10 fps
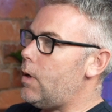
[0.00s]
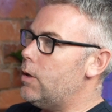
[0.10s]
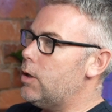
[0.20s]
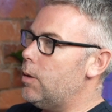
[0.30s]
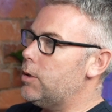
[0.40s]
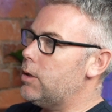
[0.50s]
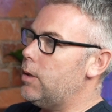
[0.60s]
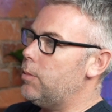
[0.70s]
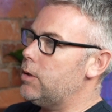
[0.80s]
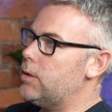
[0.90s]
So there
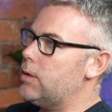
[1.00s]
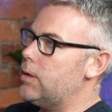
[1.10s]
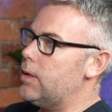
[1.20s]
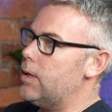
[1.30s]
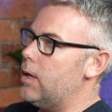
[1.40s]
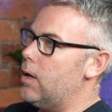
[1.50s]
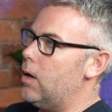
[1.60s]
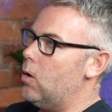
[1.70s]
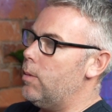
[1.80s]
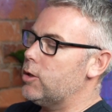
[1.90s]
was
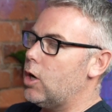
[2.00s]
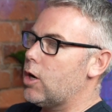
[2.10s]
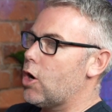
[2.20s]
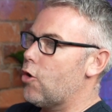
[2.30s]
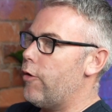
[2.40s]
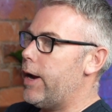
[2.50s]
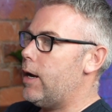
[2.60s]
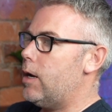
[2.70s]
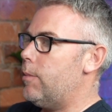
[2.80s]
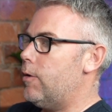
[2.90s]
almost like a
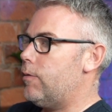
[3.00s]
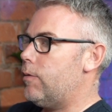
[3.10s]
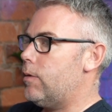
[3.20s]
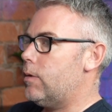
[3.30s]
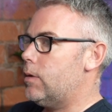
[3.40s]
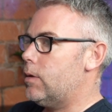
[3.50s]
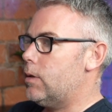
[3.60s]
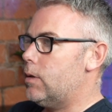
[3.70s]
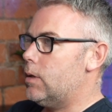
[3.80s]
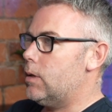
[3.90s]
curriculum of
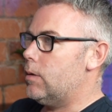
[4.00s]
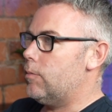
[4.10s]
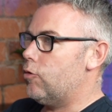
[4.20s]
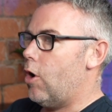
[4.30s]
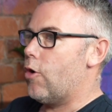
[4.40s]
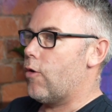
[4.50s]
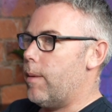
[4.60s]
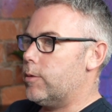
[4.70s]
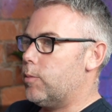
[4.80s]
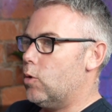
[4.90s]

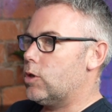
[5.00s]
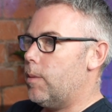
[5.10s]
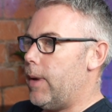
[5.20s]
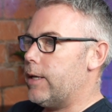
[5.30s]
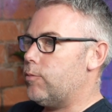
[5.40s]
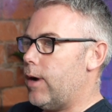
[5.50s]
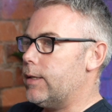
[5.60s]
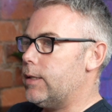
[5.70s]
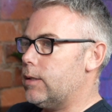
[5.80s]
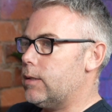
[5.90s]
programs, but also best
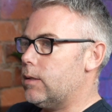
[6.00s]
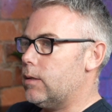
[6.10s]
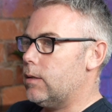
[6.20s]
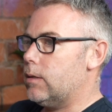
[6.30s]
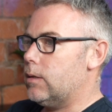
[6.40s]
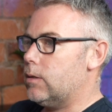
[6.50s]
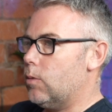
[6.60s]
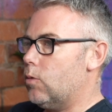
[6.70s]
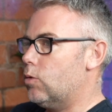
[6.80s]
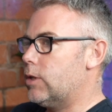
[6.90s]
practice. So
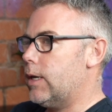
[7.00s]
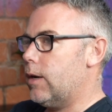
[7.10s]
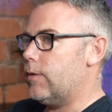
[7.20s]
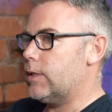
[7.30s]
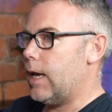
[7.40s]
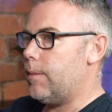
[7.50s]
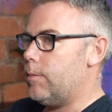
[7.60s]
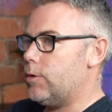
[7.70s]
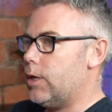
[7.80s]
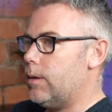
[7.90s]
we're all singing off the same
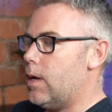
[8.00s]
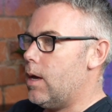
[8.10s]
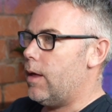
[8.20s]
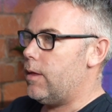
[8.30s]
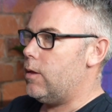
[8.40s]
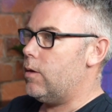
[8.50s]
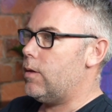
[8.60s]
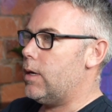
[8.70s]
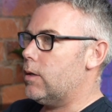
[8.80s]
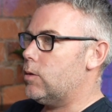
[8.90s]
hymn sheet. Then the other
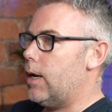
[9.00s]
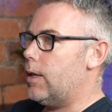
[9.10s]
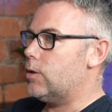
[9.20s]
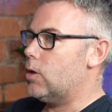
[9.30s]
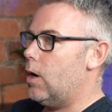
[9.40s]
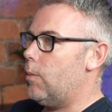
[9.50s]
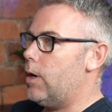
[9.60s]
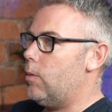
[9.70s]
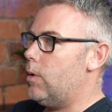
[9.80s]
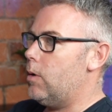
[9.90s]
thing as well at the time,
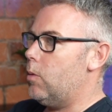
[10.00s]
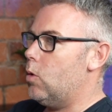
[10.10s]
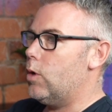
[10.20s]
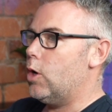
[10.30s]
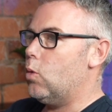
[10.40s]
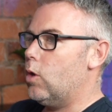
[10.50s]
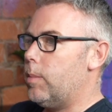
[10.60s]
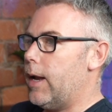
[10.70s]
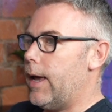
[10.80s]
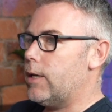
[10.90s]
we all knew all the
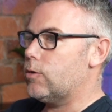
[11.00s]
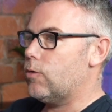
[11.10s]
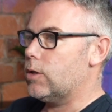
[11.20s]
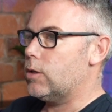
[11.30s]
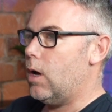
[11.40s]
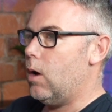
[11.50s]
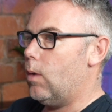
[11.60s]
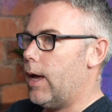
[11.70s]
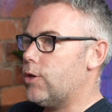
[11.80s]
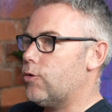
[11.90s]
players across the
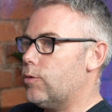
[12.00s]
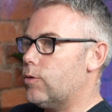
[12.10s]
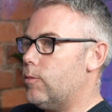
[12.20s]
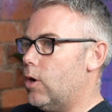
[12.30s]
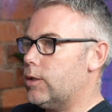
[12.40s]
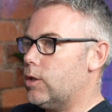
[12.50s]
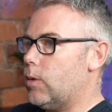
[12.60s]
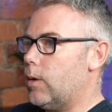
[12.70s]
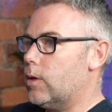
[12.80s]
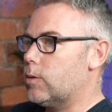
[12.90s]
whole age groups from 9s
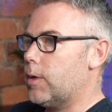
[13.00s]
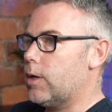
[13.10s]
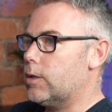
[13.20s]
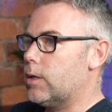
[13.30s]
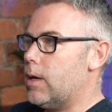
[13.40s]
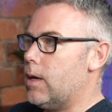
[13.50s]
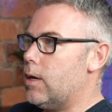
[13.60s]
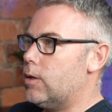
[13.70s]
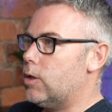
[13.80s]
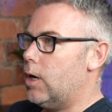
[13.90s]
to 21s, because
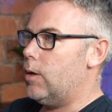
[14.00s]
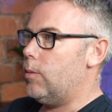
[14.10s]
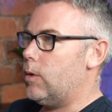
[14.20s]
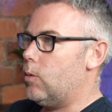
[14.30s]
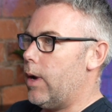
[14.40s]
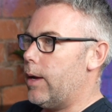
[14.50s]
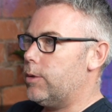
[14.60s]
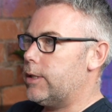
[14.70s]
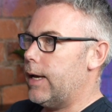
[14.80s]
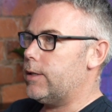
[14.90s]
certainly with the way it
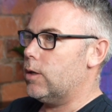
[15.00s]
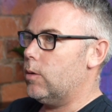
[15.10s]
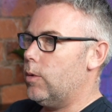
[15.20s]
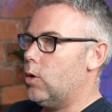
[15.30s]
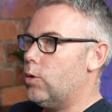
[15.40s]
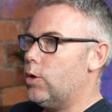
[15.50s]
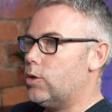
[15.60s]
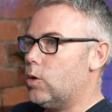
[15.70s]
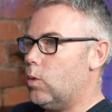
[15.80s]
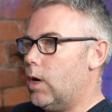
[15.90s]
was set up, we all
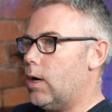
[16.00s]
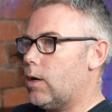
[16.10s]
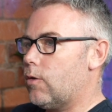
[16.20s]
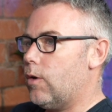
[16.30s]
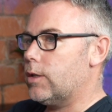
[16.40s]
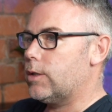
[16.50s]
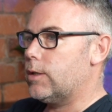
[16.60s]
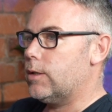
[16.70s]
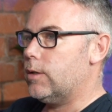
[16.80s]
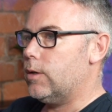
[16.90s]
used to work across
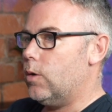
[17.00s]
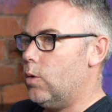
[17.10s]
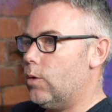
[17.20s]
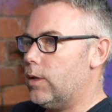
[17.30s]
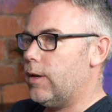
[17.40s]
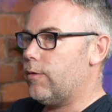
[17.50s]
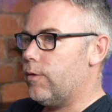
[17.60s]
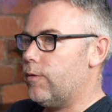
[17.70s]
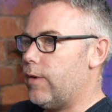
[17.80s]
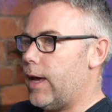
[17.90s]
all the
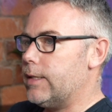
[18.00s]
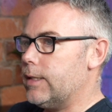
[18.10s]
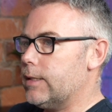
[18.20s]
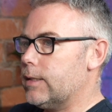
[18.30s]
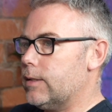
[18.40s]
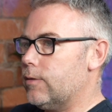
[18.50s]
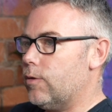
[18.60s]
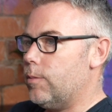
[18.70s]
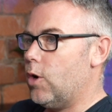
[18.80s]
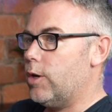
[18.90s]
different phases
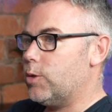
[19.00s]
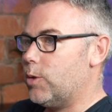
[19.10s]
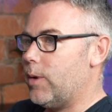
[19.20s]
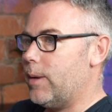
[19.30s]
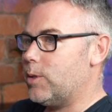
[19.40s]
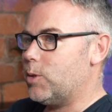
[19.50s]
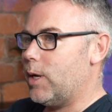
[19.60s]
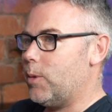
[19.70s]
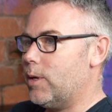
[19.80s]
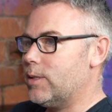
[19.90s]
from 9s all the way up to
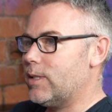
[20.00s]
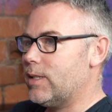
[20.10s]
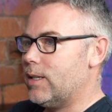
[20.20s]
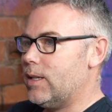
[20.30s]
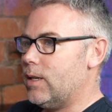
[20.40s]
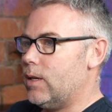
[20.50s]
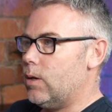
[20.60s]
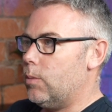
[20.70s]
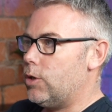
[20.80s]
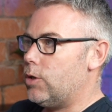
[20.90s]
21s,
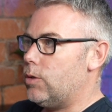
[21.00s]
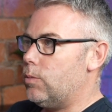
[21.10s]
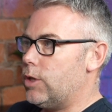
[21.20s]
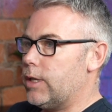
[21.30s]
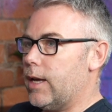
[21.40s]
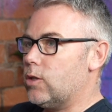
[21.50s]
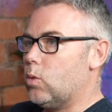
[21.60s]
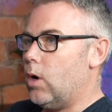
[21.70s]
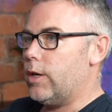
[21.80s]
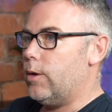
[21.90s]
which again is
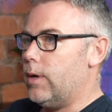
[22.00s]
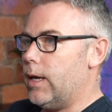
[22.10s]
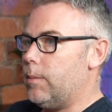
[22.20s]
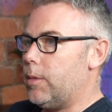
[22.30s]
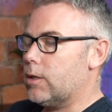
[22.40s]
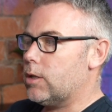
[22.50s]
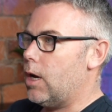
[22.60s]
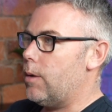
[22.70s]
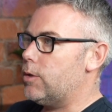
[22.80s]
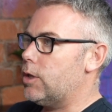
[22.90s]
quite unique, because I
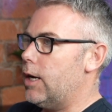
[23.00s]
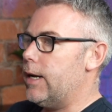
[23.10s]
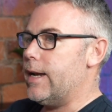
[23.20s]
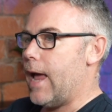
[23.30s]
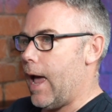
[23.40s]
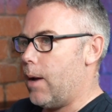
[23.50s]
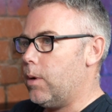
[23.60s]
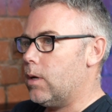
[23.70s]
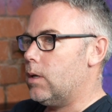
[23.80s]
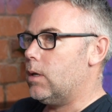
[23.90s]
know certainly now,
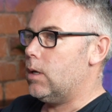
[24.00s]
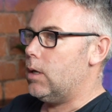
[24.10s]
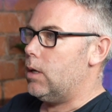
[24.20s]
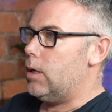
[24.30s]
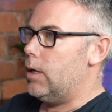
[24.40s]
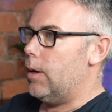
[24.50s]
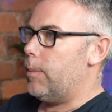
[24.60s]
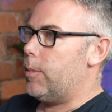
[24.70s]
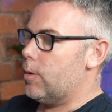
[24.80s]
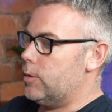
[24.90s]

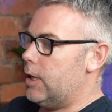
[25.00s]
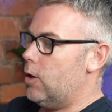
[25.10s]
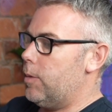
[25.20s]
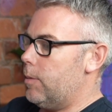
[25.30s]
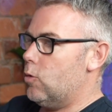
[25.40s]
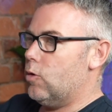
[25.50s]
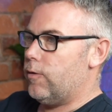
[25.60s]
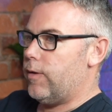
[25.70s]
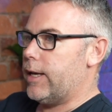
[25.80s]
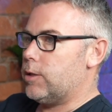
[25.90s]
it becomes a little bit more
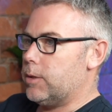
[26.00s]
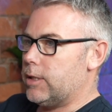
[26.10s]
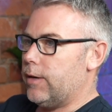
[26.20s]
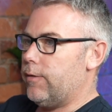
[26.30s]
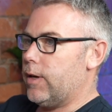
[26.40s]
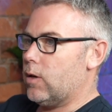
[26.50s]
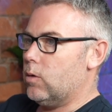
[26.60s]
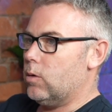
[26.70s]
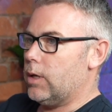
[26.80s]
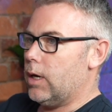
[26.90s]
phase specific,
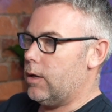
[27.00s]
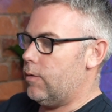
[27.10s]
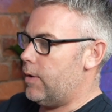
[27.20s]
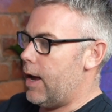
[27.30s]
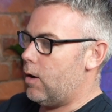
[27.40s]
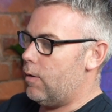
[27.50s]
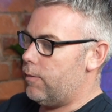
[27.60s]
or you've now got